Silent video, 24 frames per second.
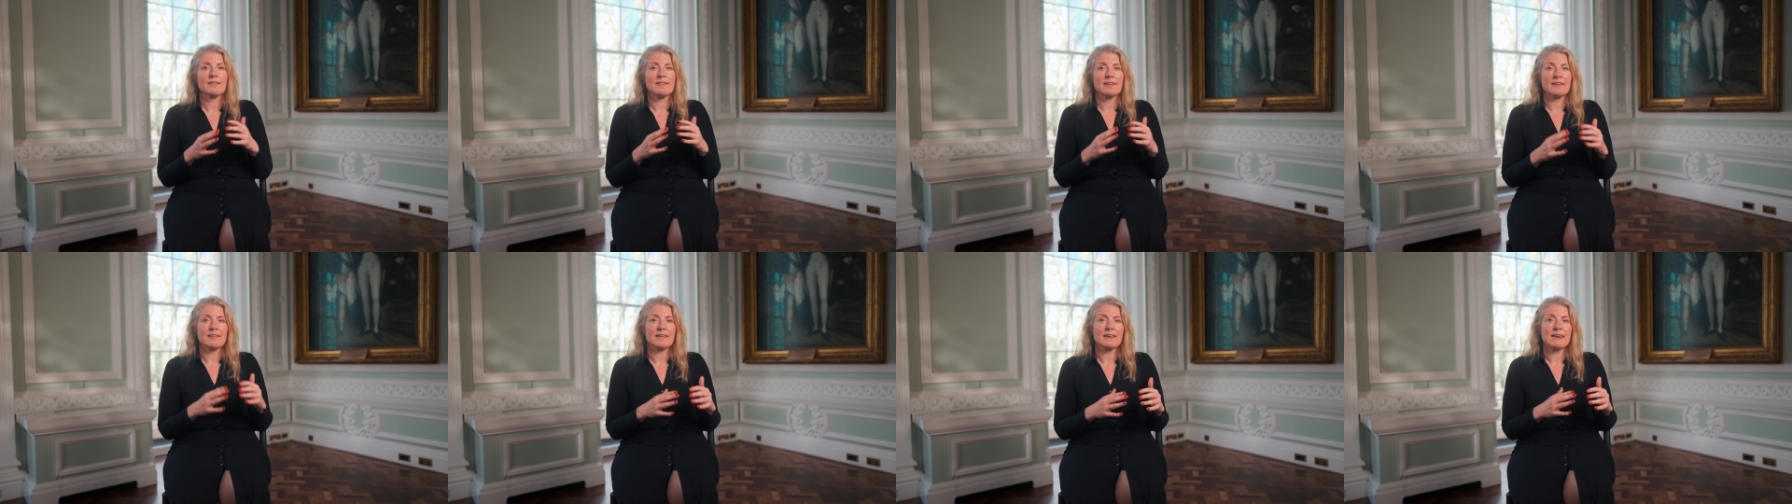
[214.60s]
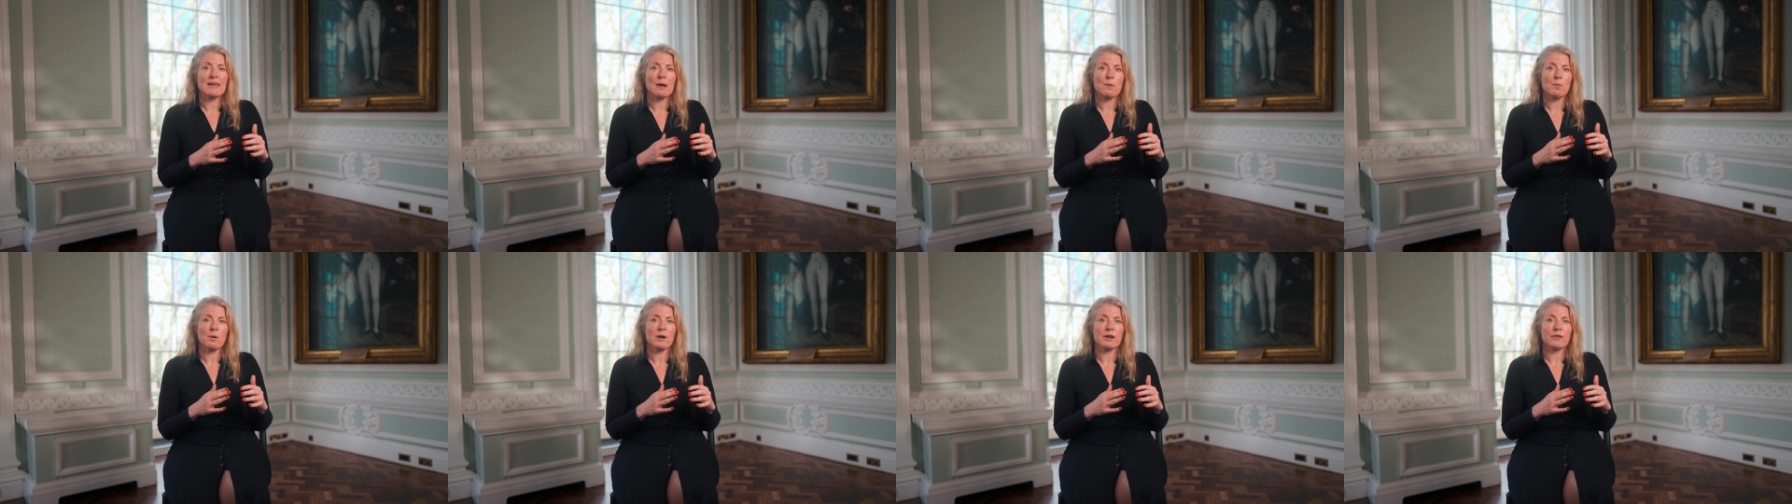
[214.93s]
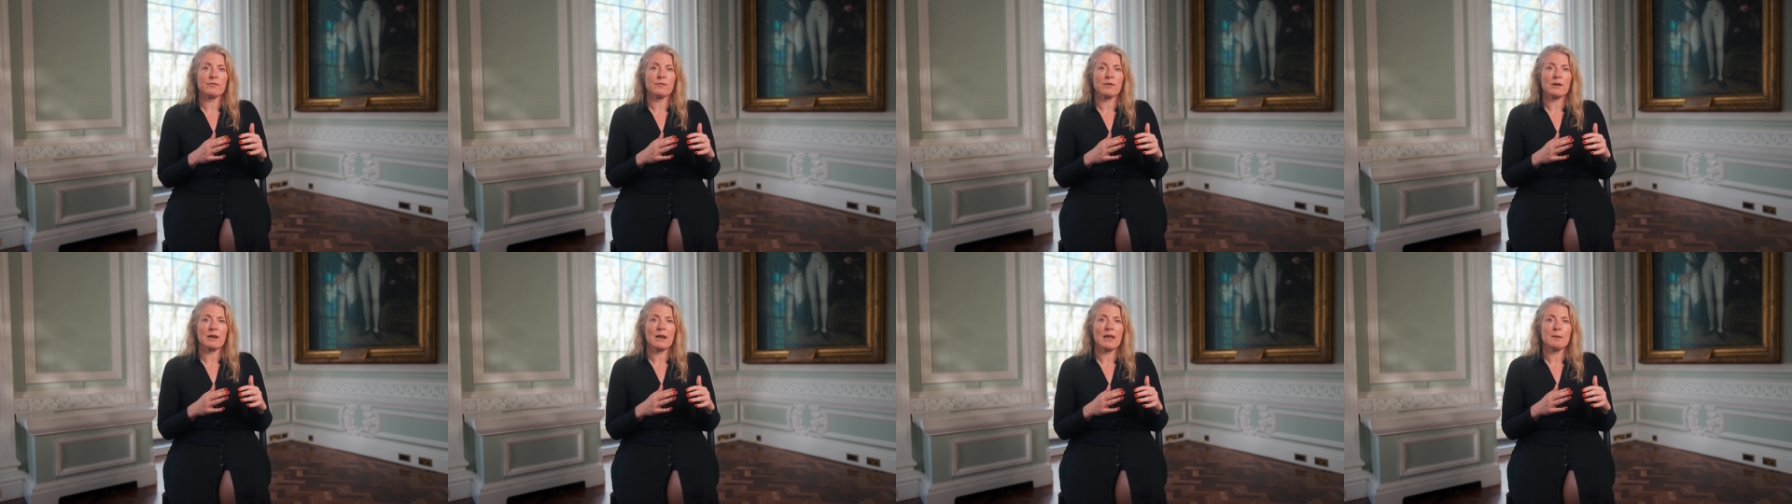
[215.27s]
City
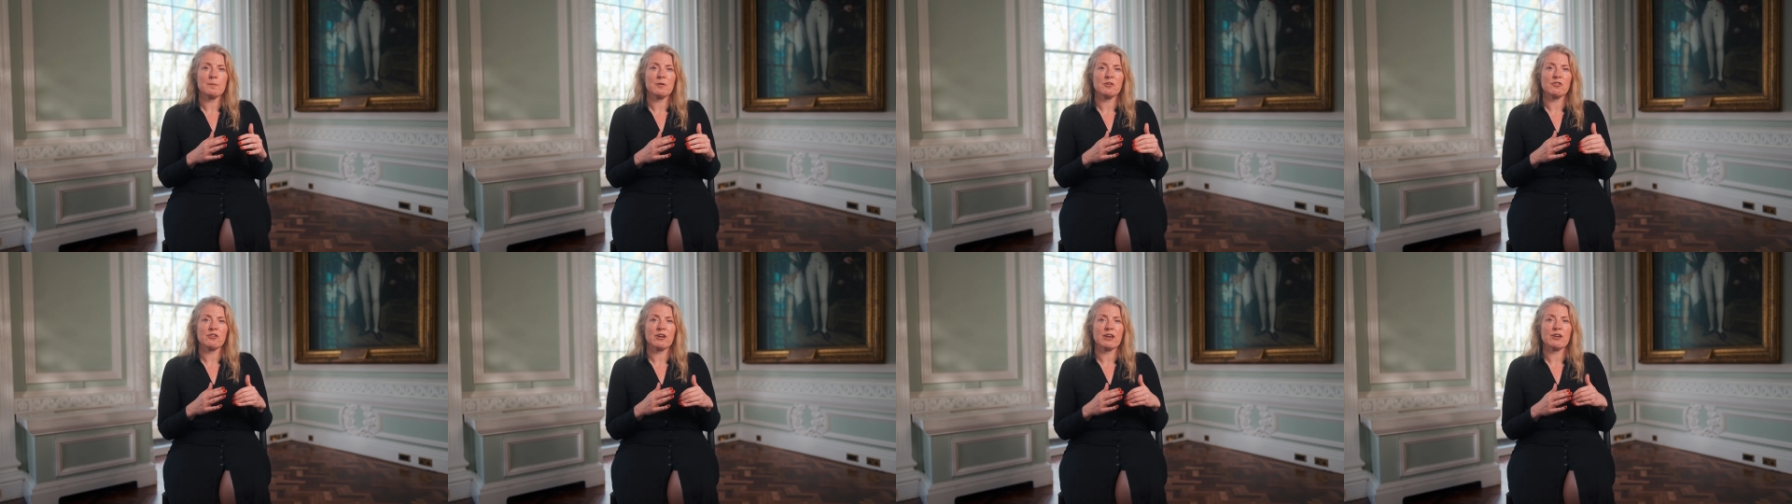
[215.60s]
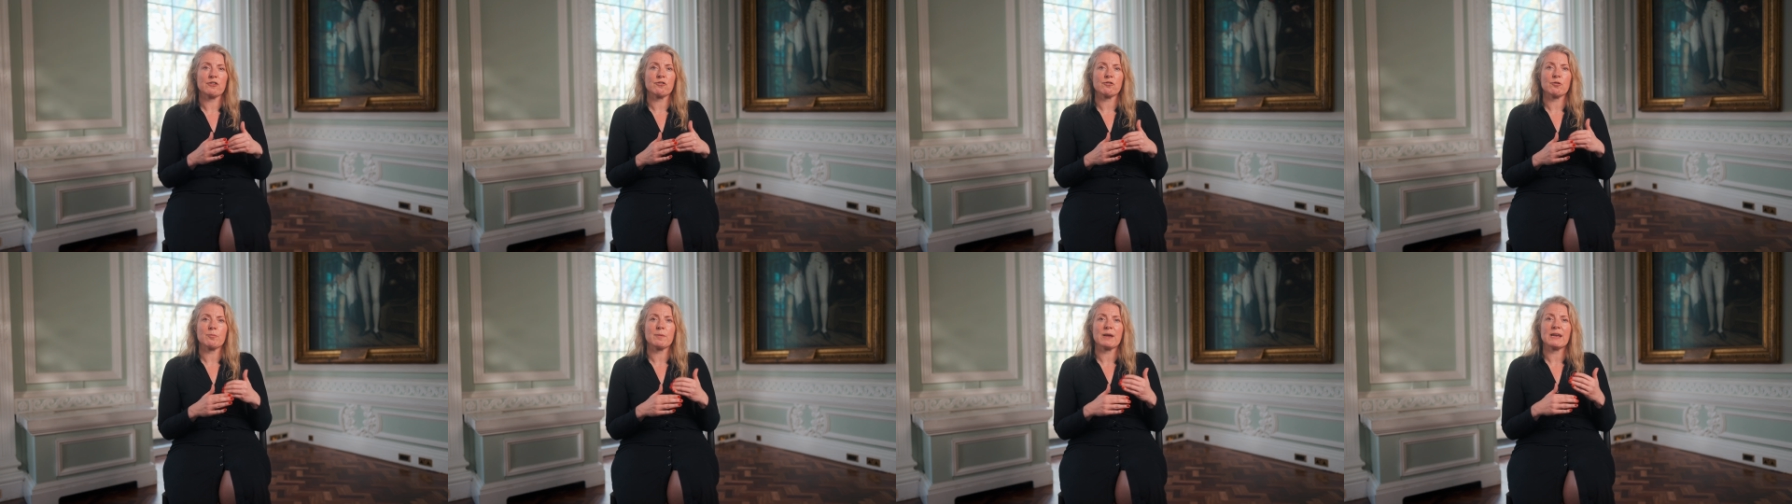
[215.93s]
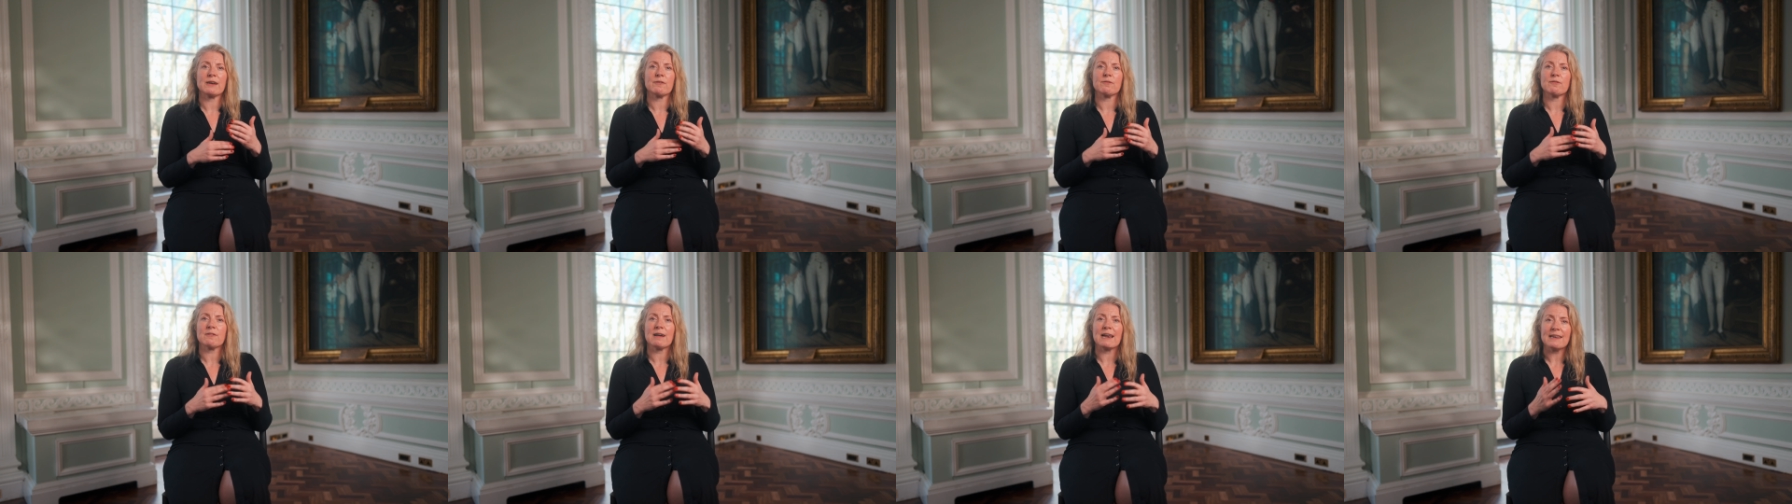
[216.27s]
networks for climate change
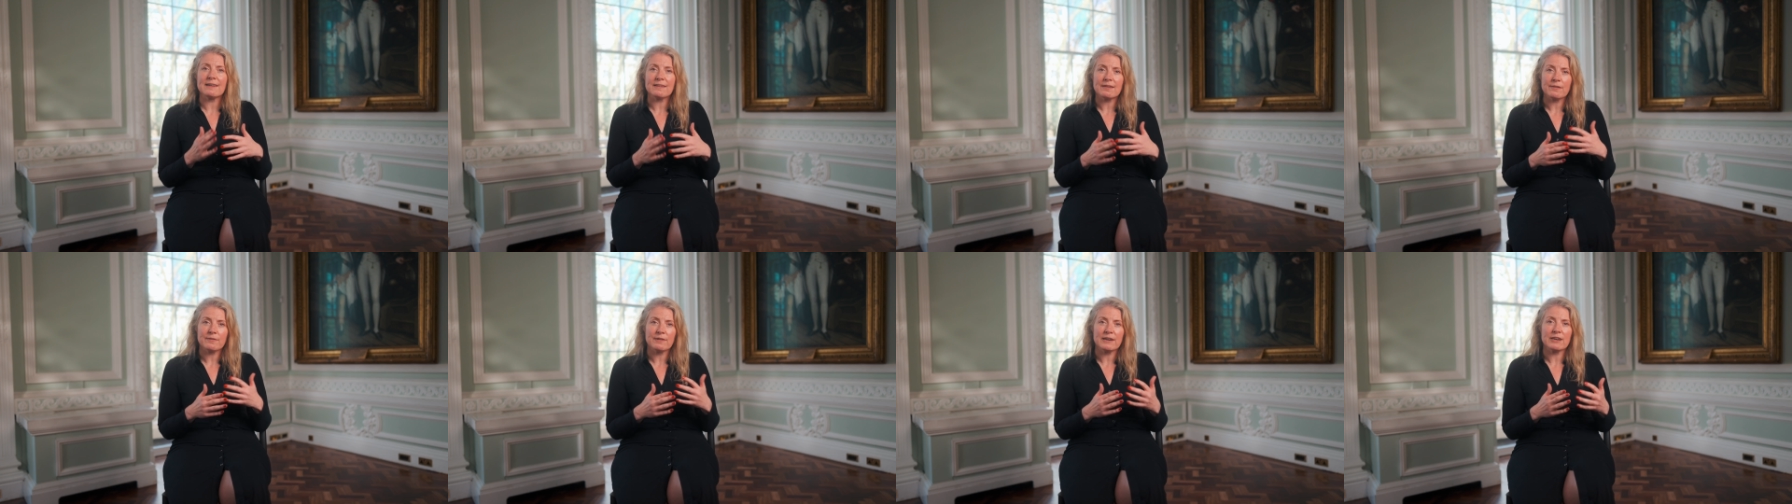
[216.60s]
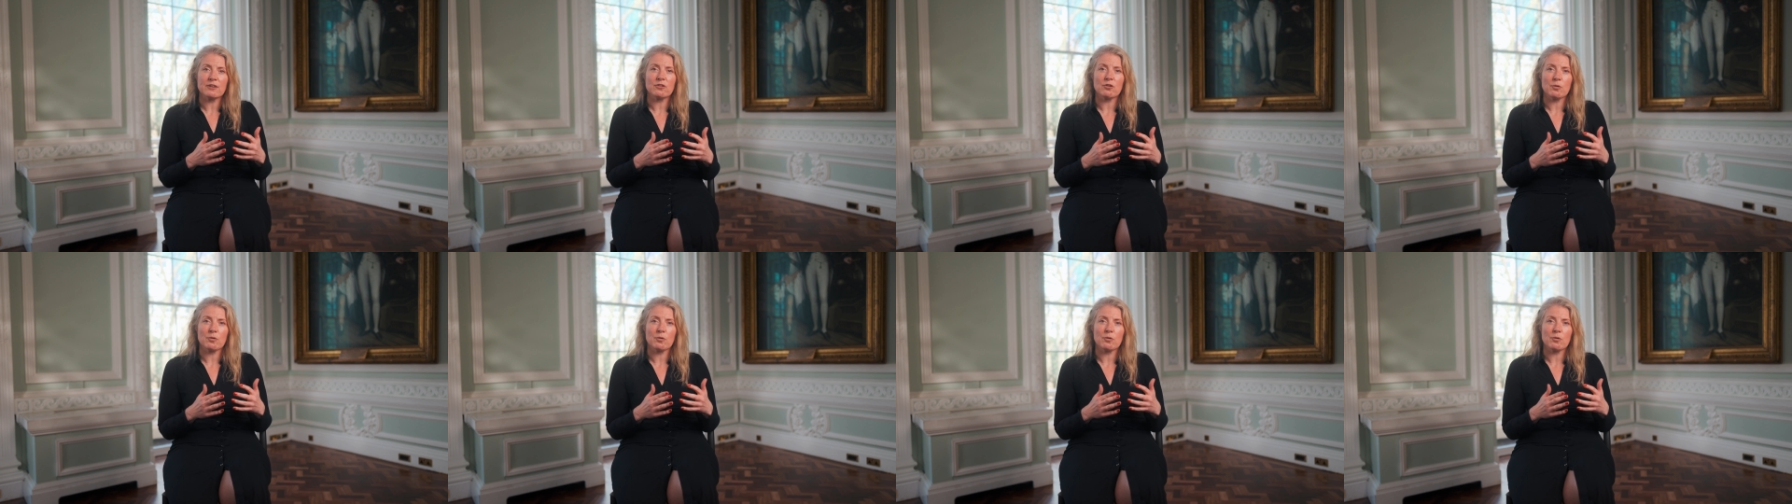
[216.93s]
remain relatively